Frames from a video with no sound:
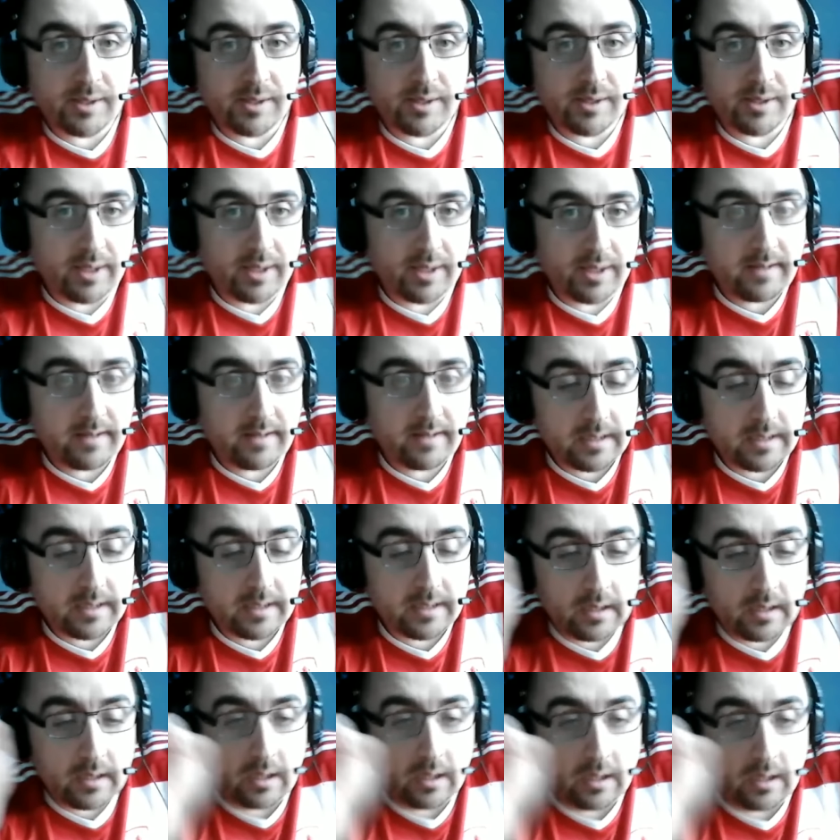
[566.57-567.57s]
gents,
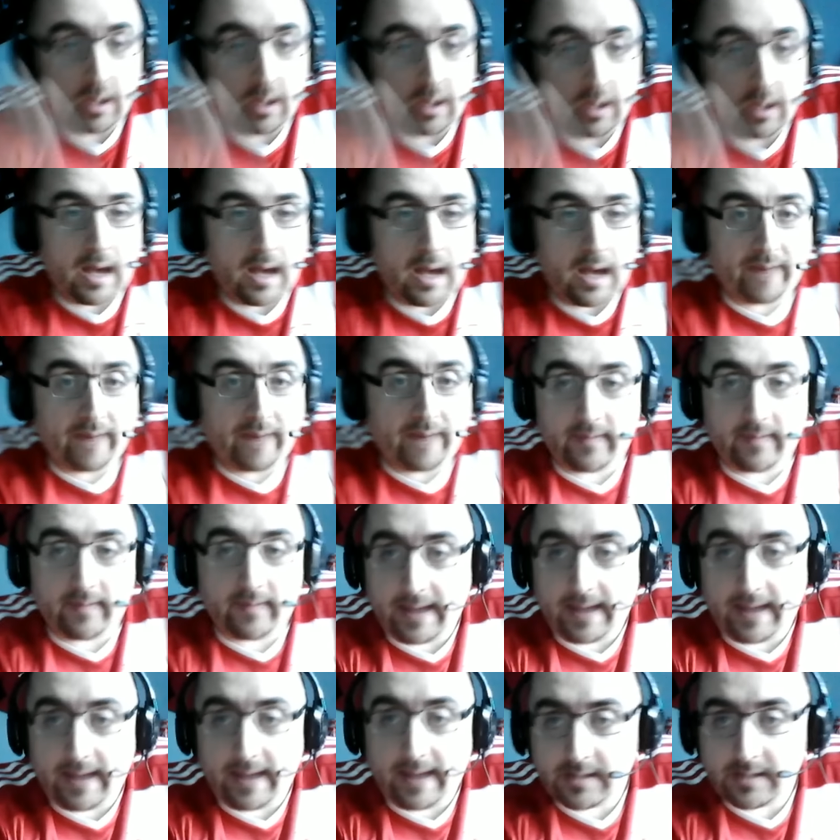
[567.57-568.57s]
after
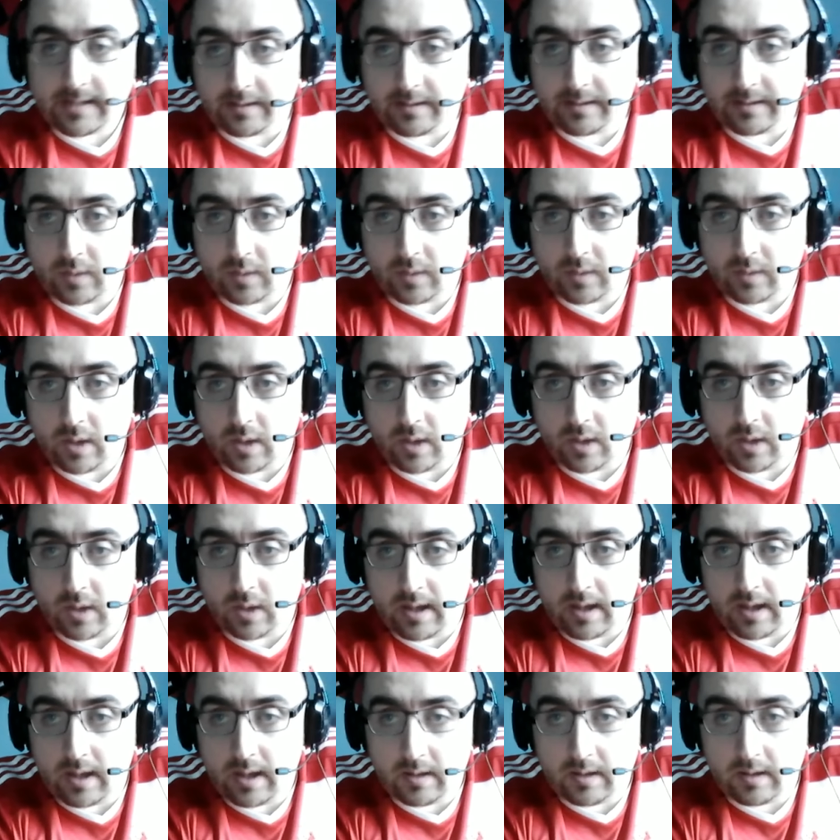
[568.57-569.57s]
that,
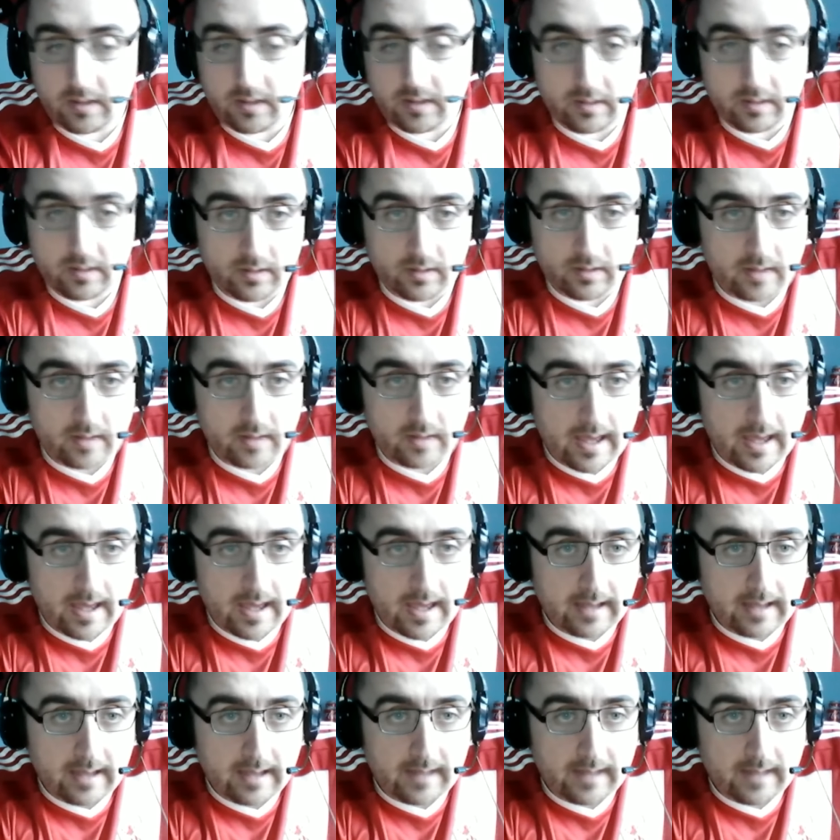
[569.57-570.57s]

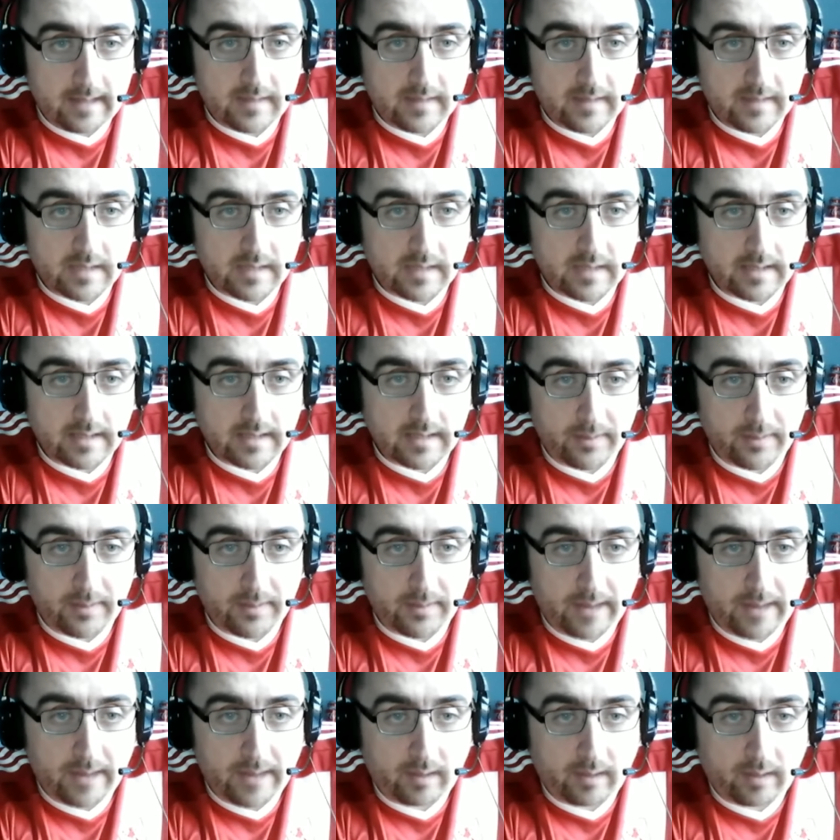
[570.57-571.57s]
Heath Slater
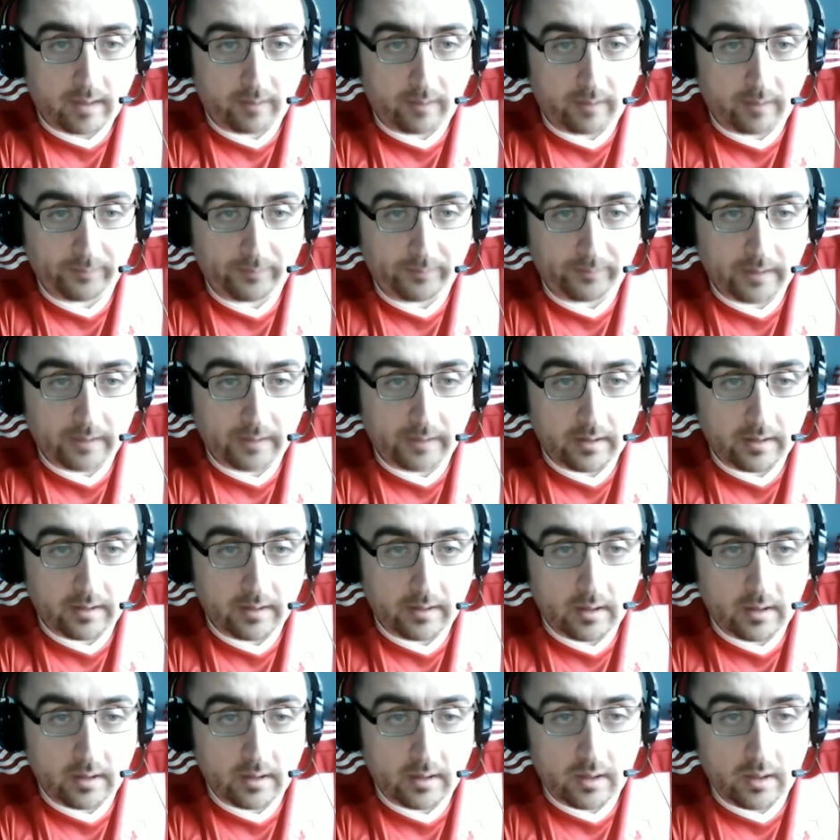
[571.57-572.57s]
debacle,
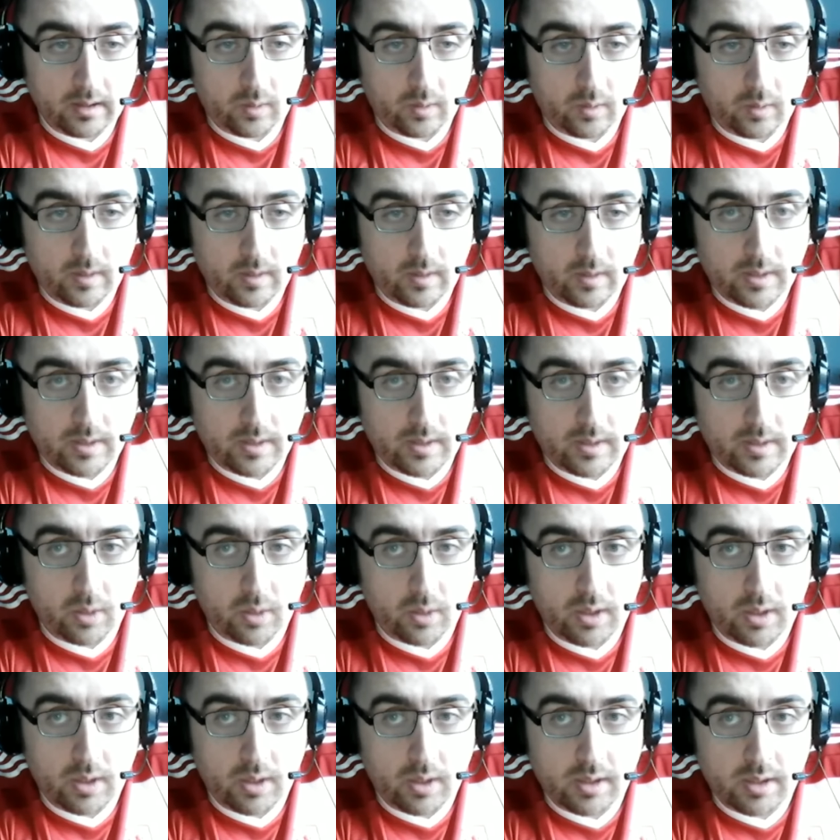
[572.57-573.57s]
which
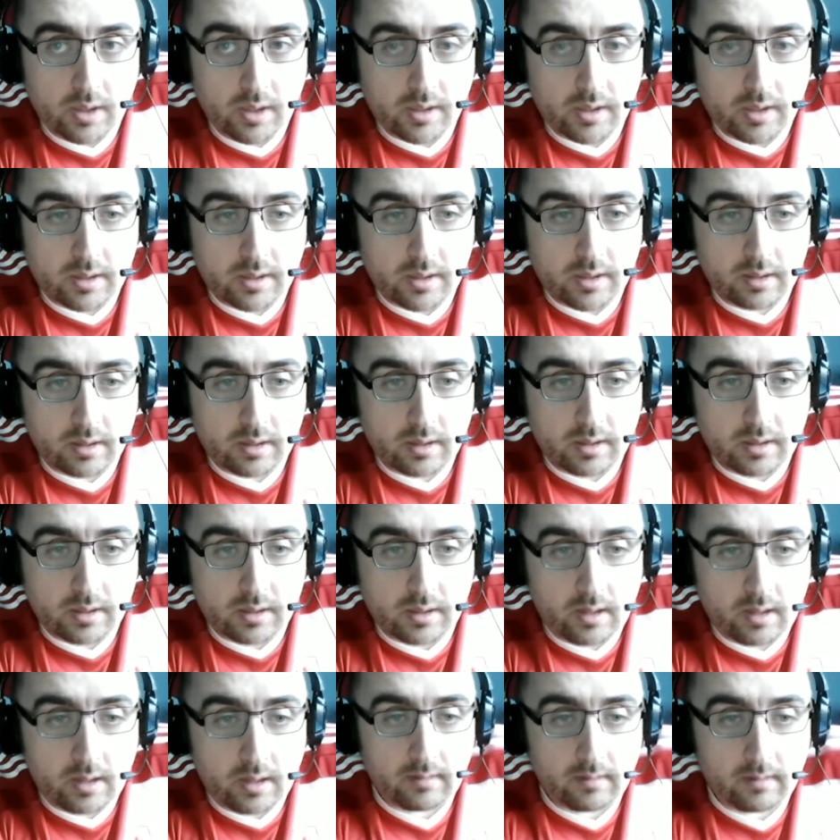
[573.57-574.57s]
was
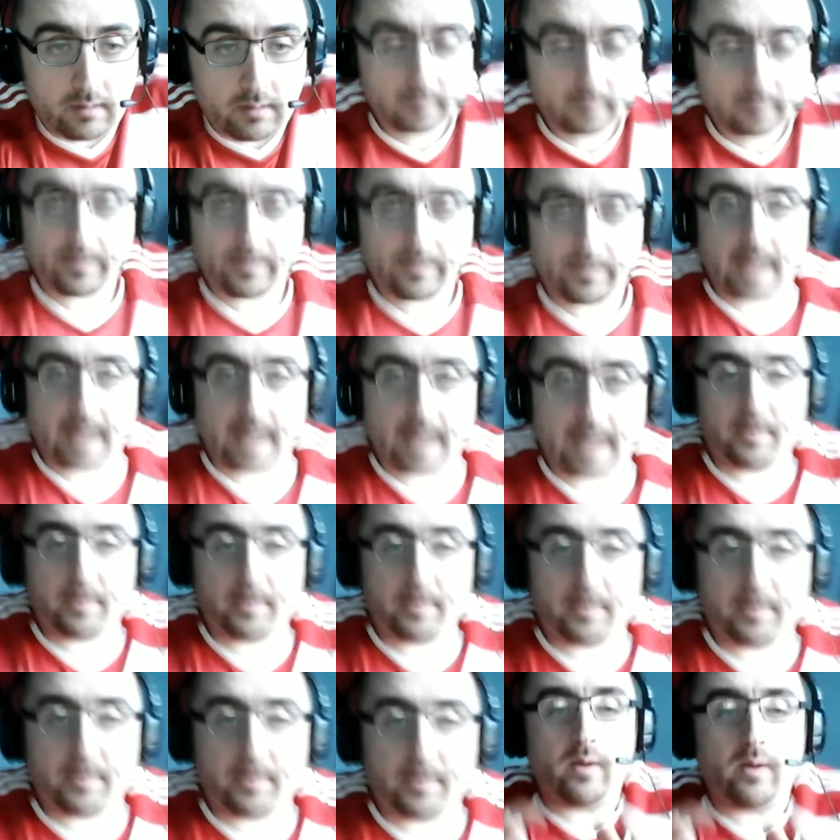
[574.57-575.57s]
a
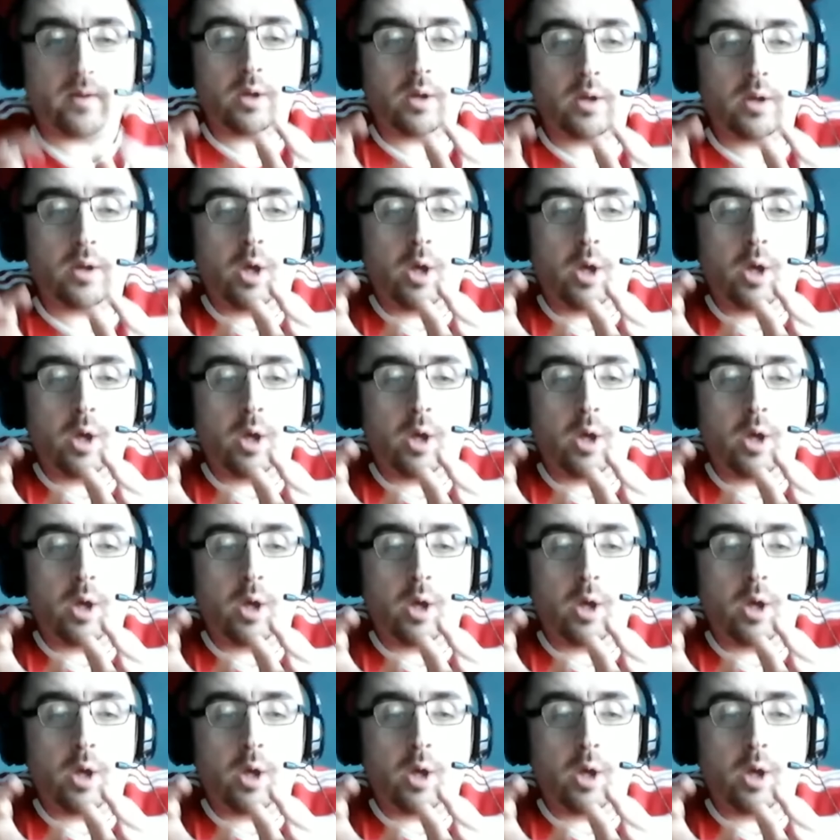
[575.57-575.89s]
bit of a